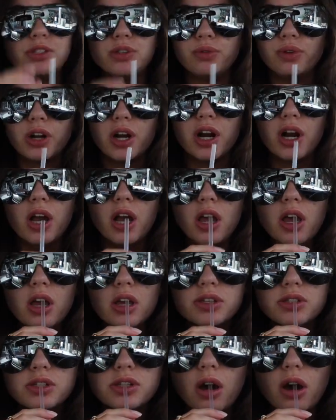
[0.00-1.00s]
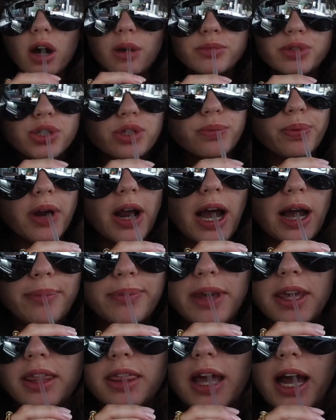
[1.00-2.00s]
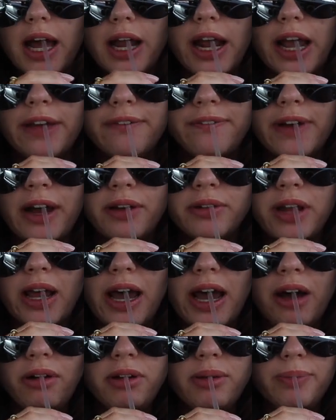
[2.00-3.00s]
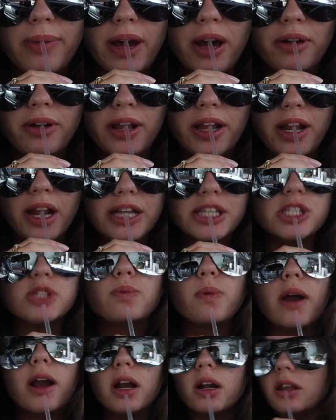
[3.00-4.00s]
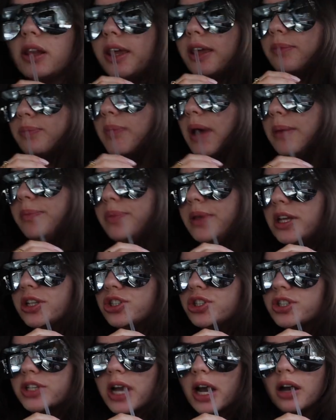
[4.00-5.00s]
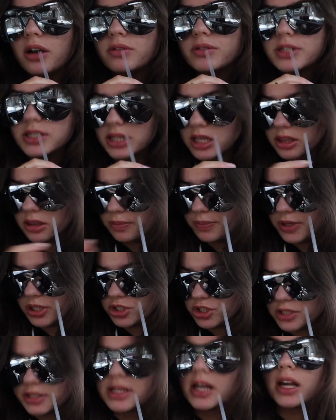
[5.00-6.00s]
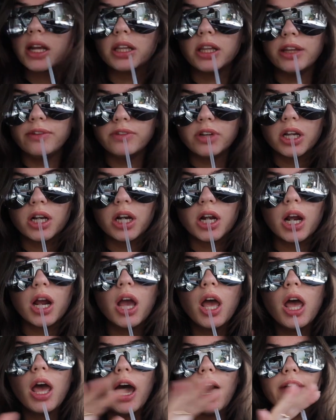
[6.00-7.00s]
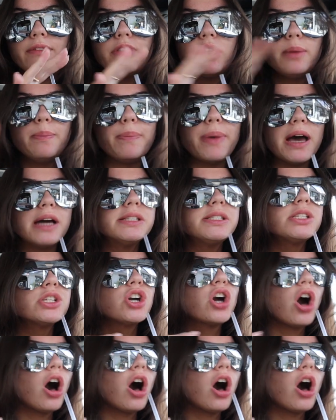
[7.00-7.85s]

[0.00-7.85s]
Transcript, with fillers: sooner, so I'm super happy that I found out about it. I swear, like, my beach towns, like, the beaches that I live near have the best